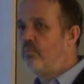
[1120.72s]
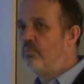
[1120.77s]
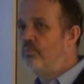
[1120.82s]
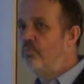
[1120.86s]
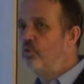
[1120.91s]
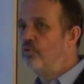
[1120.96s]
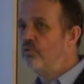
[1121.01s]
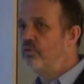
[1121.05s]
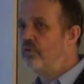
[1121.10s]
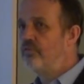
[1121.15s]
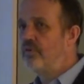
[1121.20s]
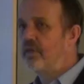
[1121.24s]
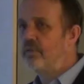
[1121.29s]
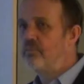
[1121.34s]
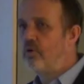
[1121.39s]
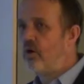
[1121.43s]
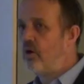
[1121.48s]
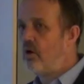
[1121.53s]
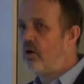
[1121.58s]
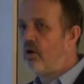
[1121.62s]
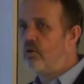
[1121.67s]
most of
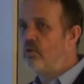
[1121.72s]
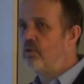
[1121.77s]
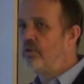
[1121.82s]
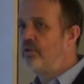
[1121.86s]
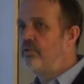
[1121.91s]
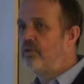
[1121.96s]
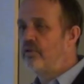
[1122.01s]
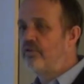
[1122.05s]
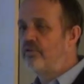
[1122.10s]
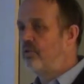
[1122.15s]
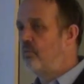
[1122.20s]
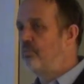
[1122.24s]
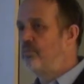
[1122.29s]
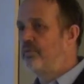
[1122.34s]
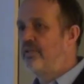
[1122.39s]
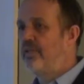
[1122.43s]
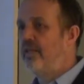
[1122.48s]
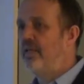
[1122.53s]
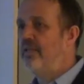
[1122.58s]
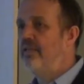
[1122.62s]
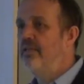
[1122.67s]
them are all in the top
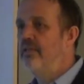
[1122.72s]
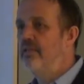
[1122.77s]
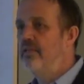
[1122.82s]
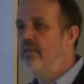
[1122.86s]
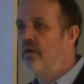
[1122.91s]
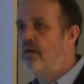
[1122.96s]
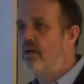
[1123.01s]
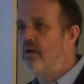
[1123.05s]
ten.